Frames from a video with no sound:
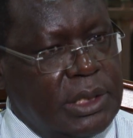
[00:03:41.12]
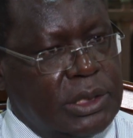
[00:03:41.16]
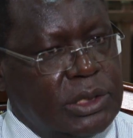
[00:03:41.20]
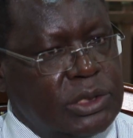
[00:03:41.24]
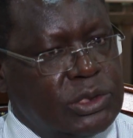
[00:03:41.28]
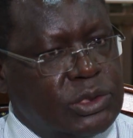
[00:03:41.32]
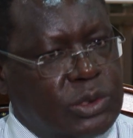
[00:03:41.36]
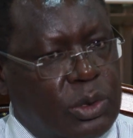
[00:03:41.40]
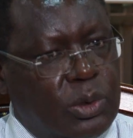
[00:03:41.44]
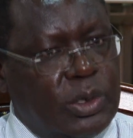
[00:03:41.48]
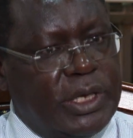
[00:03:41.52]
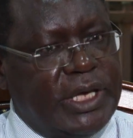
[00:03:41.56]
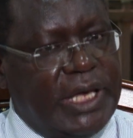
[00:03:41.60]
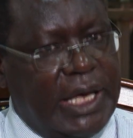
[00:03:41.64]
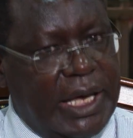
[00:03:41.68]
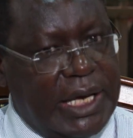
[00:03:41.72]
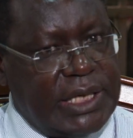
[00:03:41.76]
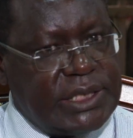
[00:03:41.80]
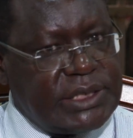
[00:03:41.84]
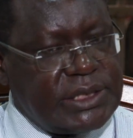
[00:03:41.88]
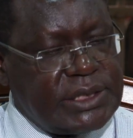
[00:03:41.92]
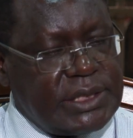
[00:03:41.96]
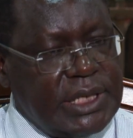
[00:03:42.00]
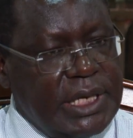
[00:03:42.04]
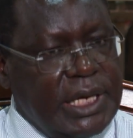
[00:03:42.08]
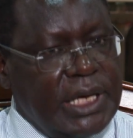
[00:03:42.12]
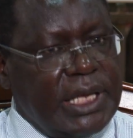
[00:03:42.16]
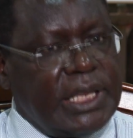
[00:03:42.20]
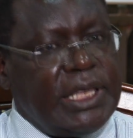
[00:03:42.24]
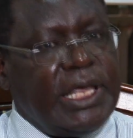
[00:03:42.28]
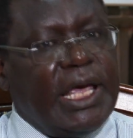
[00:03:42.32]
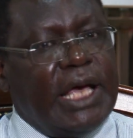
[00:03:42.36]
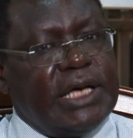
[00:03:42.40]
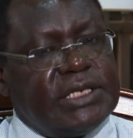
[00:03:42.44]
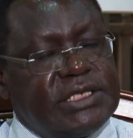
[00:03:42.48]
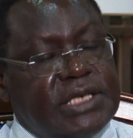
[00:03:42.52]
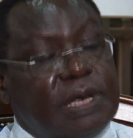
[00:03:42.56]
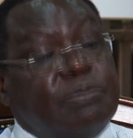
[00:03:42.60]
So yes,
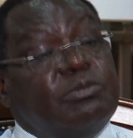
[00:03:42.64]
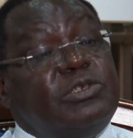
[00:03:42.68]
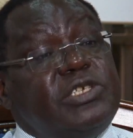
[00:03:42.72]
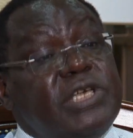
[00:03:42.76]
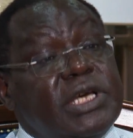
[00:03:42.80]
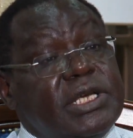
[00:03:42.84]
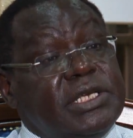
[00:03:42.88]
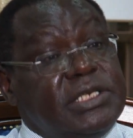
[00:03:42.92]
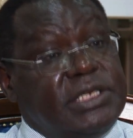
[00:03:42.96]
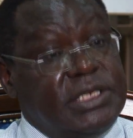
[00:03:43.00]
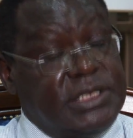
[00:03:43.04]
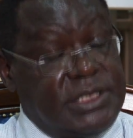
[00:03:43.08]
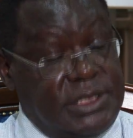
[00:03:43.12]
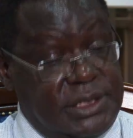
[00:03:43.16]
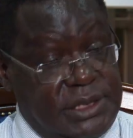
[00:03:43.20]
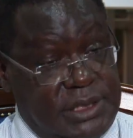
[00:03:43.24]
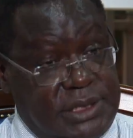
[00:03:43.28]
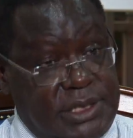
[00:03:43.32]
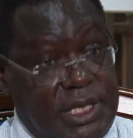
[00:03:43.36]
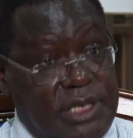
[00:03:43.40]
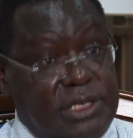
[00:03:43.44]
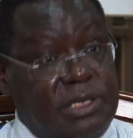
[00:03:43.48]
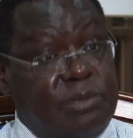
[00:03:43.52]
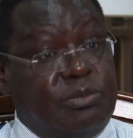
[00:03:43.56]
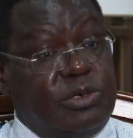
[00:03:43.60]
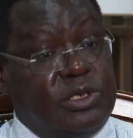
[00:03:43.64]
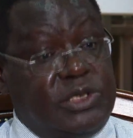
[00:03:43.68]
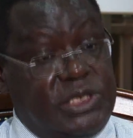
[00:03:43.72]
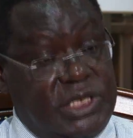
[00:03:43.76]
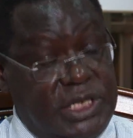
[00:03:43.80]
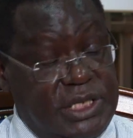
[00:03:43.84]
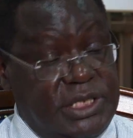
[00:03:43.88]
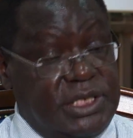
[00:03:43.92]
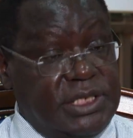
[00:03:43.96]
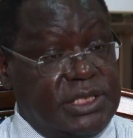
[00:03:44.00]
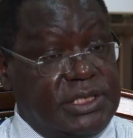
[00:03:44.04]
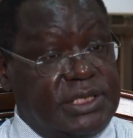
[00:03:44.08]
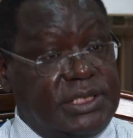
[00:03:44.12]
there are some changes, tangible
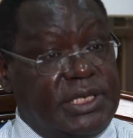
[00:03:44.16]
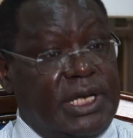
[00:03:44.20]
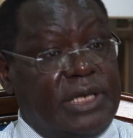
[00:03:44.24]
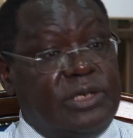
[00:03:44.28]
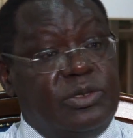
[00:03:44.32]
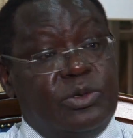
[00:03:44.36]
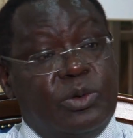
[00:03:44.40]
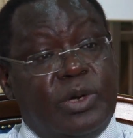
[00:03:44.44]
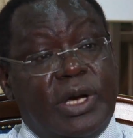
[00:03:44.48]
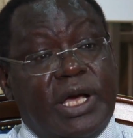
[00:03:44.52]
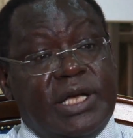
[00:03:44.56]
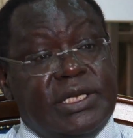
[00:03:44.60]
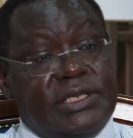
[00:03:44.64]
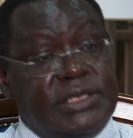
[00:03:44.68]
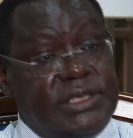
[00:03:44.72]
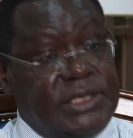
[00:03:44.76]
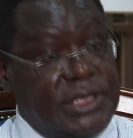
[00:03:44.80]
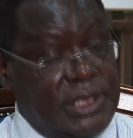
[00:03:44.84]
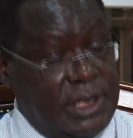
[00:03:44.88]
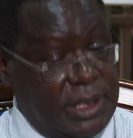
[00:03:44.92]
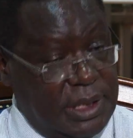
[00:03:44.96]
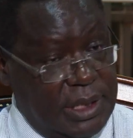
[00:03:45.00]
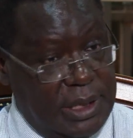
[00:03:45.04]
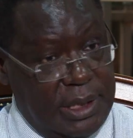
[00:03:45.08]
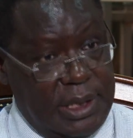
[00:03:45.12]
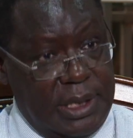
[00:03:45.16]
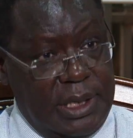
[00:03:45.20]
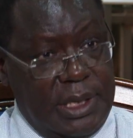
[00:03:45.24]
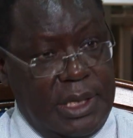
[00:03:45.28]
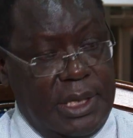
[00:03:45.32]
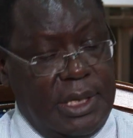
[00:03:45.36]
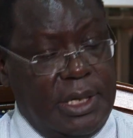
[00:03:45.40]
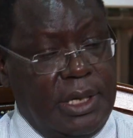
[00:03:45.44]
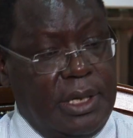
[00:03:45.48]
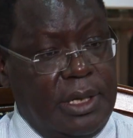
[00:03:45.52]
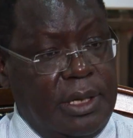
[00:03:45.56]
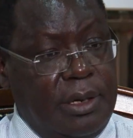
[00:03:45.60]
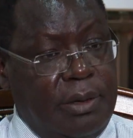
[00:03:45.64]
changes that you can see.
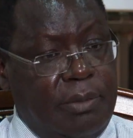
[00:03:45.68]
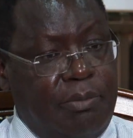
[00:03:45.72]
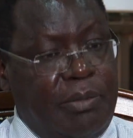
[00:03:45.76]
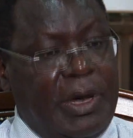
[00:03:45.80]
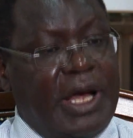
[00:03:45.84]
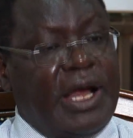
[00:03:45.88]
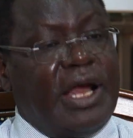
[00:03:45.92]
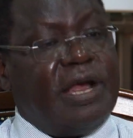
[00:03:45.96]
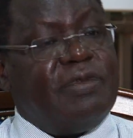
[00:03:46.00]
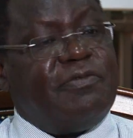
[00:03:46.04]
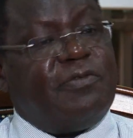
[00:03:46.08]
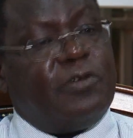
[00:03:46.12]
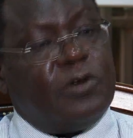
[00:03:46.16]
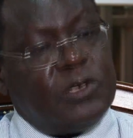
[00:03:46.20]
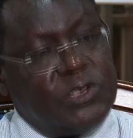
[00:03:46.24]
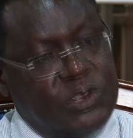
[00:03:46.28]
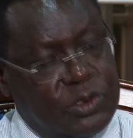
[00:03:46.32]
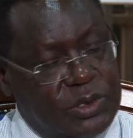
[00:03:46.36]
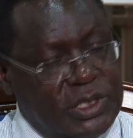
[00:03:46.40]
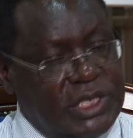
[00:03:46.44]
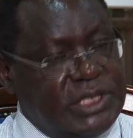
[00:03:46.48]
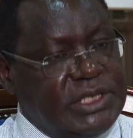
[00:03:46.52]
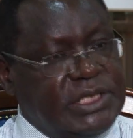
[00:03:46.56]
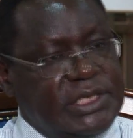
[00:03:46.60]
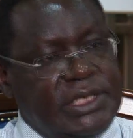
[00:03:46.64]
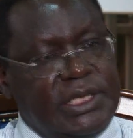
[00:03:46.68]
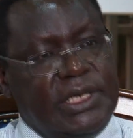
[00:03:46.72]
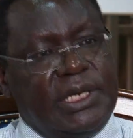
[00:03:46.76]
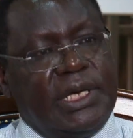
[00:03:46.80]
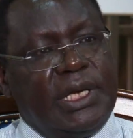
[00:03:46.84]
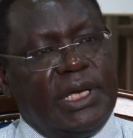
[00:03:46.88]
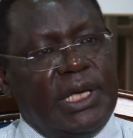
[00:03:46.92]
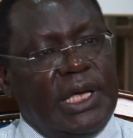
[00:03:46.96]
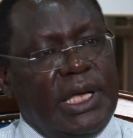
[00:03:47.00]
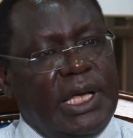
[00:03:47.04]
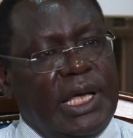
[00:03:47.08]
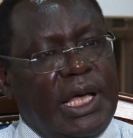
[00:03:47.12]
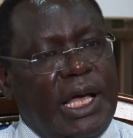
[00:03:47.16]
But unfortunately,
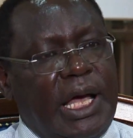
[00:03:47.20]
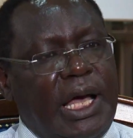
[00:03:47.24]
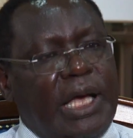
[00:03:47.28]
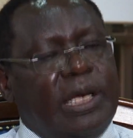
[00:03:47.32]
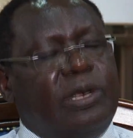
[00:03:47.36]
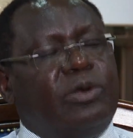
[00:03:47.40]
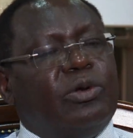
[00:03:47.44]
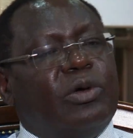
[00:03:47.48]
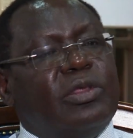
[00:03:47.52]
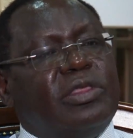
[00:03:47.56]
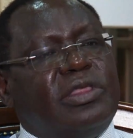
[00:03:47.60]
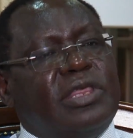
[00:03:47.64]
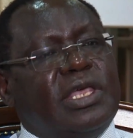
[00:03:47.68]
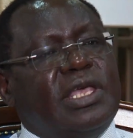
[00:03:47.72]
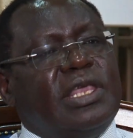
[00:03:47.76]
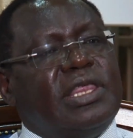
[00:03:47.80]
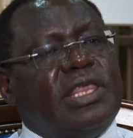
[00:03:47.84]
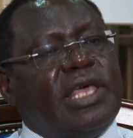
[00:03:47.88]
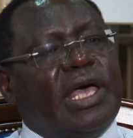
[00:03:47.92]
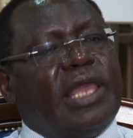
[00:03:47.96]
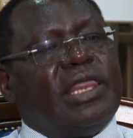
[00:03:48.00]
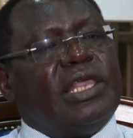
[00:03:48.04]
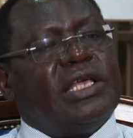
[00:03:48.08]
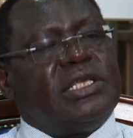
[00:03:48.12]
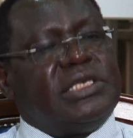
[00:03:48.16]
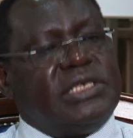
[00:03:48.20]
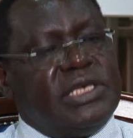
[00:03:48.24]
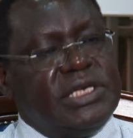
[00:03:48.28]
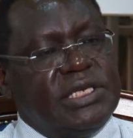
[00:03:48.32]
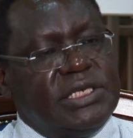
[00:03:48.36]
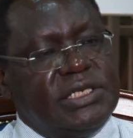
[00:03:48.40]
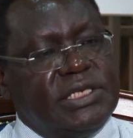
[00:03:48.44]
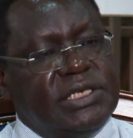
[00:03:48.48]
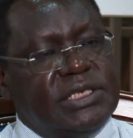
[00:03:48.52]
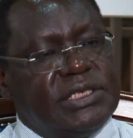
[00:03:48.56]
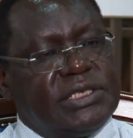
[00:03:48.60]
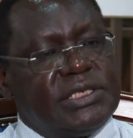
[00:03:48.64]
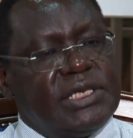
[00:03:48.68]
I don't think they are the
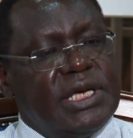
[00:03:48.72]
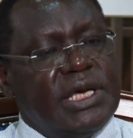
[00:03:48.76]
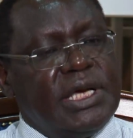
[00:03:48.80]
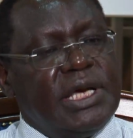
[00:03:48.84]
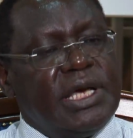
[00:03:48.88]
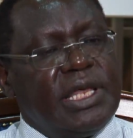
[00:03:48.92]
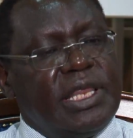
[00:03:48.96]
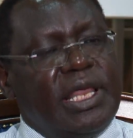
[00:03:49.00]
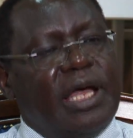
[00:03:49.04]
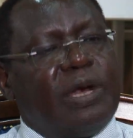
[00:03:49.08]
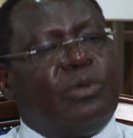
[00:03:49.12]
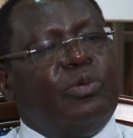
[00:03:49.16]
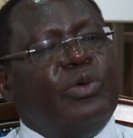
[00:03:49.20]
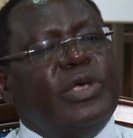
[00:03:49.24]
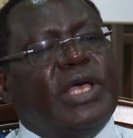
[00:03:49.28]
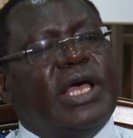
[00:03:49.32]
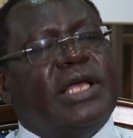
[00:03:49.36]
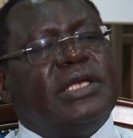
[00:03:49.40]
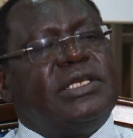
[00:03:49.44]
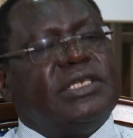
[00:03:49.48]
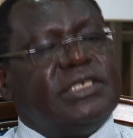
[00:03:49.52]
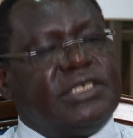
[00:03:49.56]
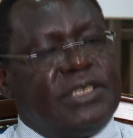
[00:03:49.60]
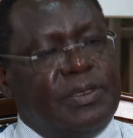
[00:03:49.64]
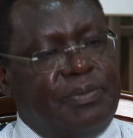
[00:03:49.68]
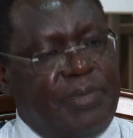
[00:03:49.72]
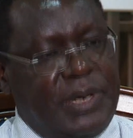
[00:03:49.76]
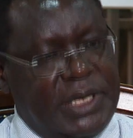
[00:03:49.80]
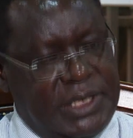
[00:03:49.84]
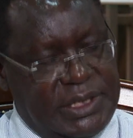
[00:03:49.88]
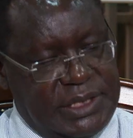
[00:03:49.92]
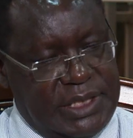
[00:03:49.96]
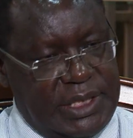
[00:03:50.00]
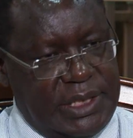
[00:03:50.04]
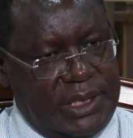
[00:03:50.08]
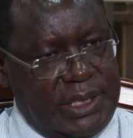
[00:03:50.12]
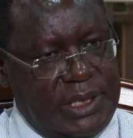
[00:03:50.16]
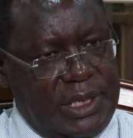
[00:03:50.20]
changes that we
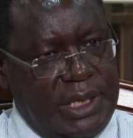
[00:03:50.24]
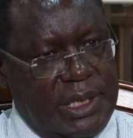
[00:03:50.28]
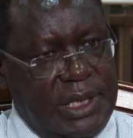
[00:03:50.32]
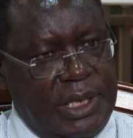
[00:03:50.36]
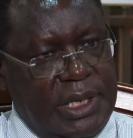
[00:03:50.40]
anticipated.